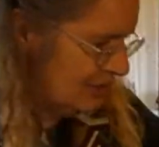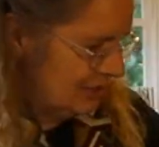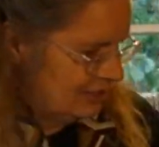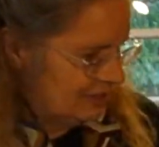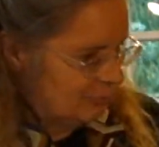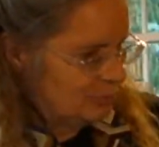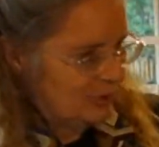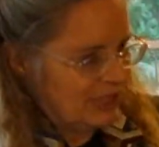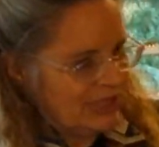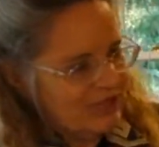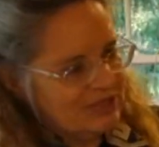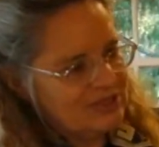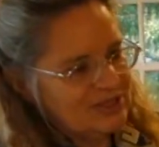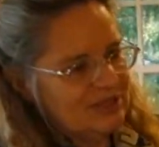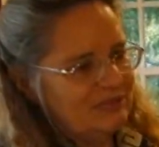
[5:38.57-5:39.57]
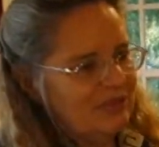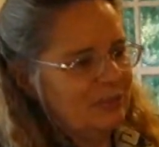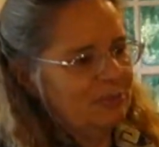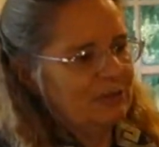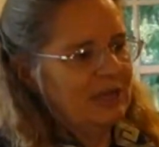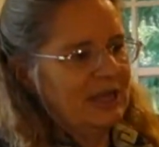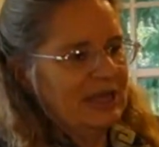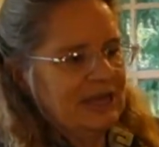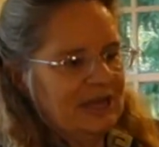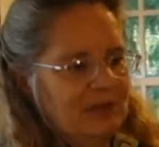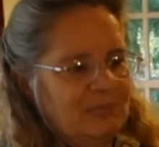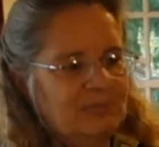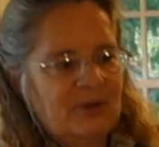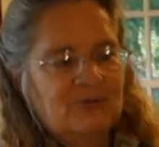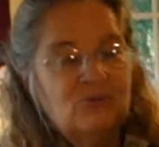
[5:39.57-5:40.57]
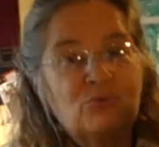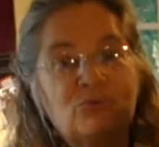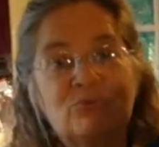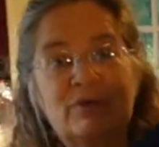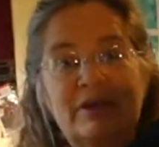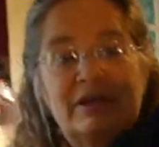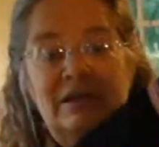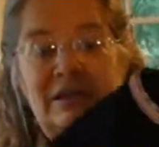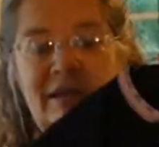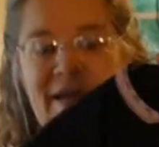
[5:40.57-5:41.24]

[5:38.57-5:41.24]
the plainest of the plain, but really